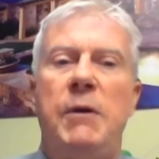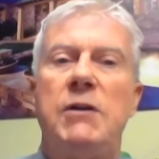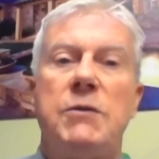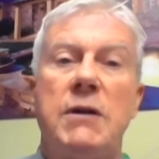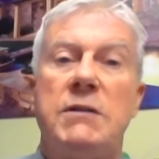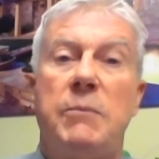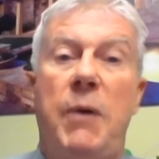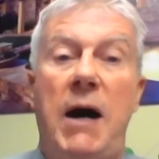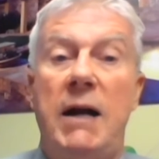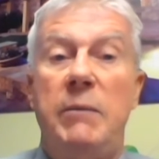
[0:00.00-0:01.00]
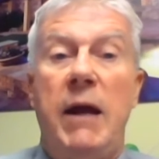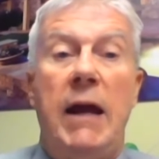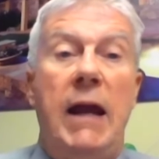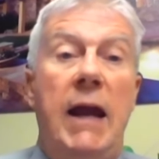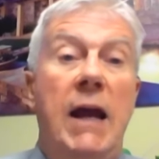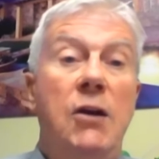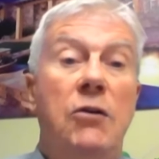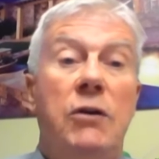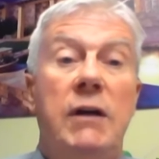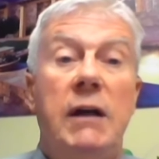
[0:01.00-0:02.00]
but interest rates have bottomed, and
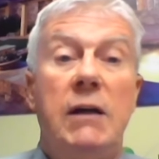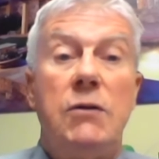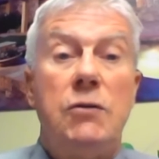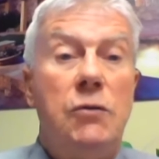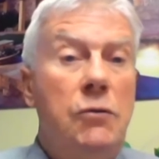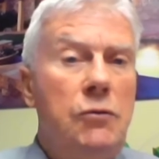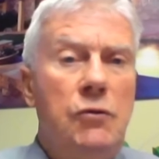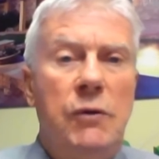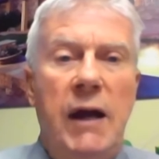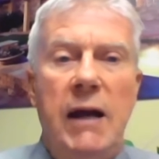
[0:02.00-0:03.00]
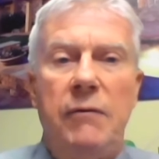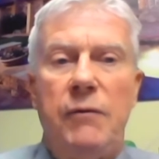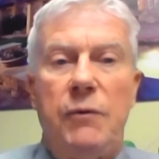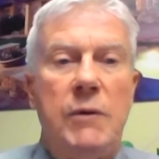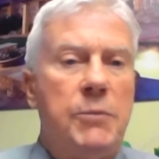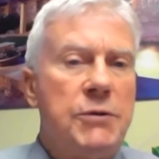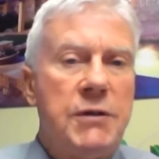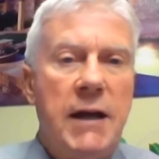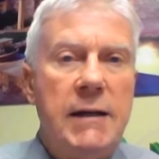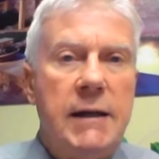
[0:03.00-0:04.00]
you're looking at 2.5%,
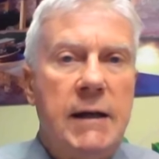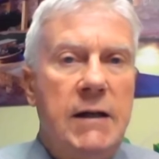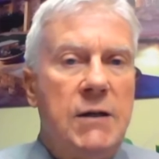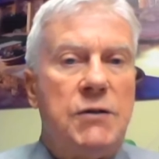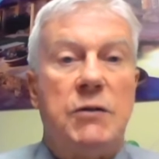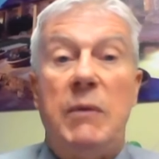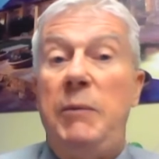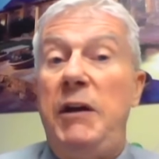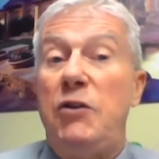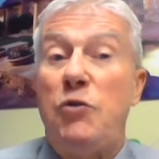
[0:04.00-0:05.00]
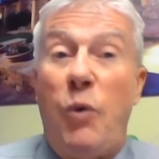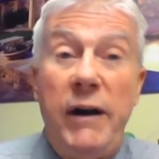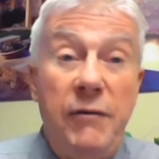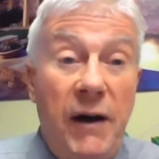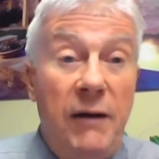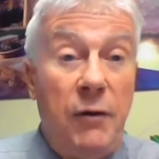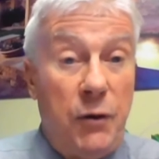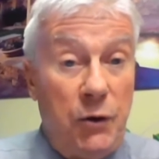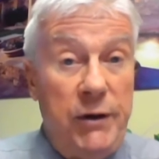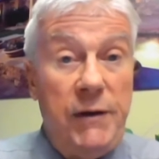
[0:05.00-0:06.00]
3%. So maybe you get
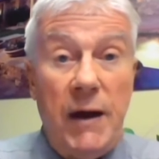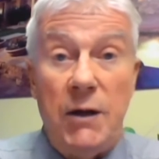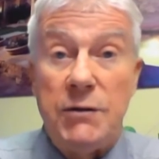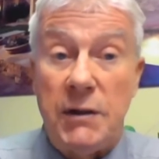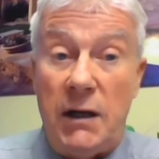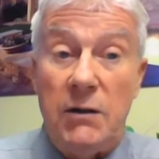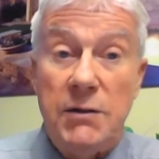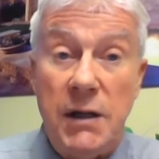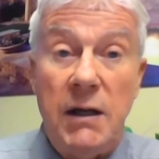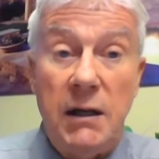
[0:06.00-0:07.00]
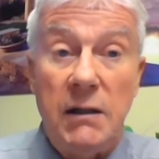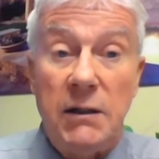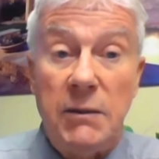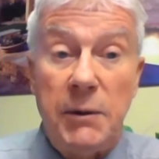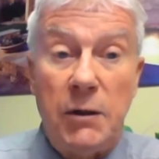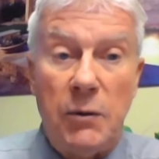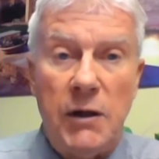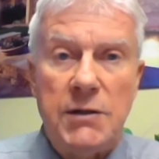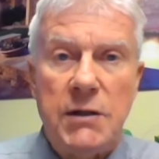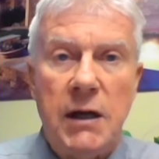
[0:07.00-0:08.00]
$25,000, $30,000, taking a little bit of
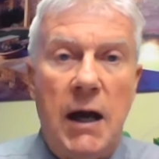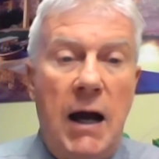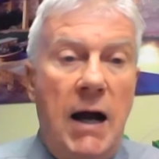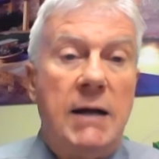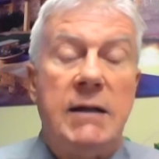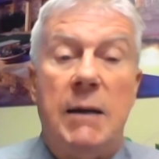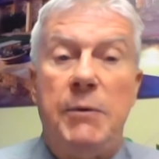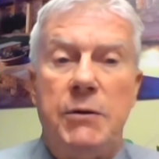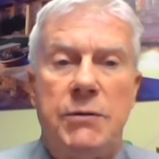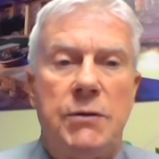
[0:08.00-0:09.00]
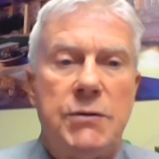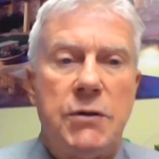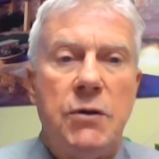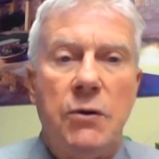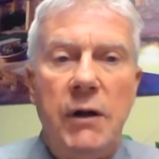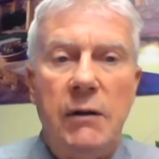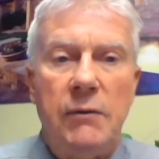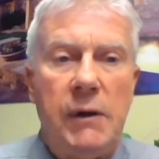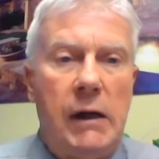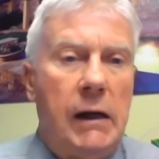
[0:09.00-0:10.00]
risk on top of your Social Security
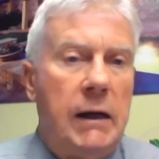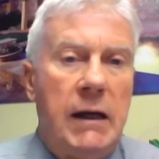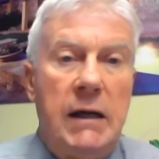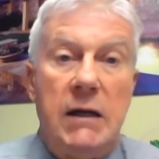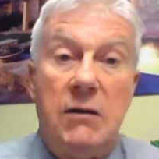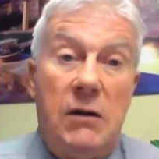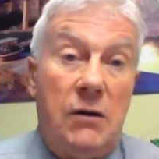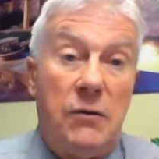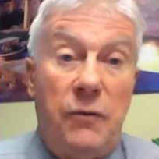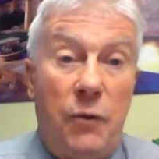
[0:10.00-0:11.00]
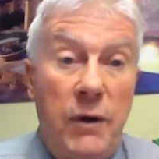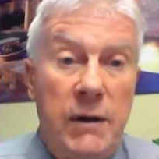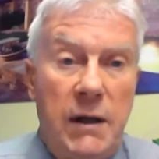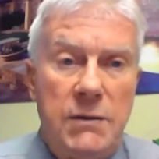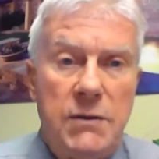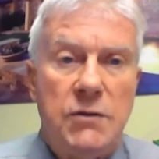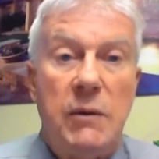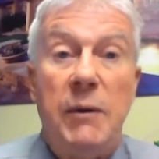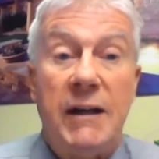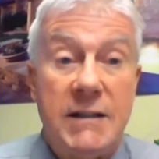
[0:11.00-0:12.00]
of getting another $40,000.
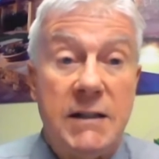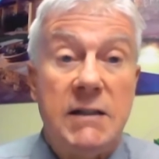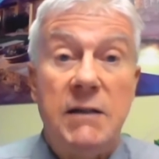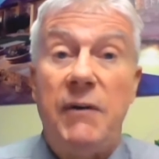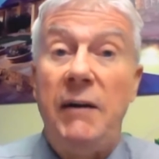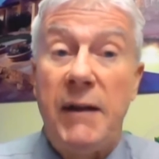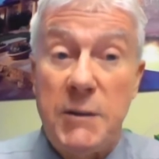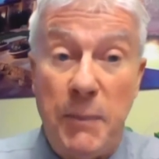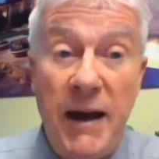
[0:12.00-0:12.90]
So you get $65,000. That's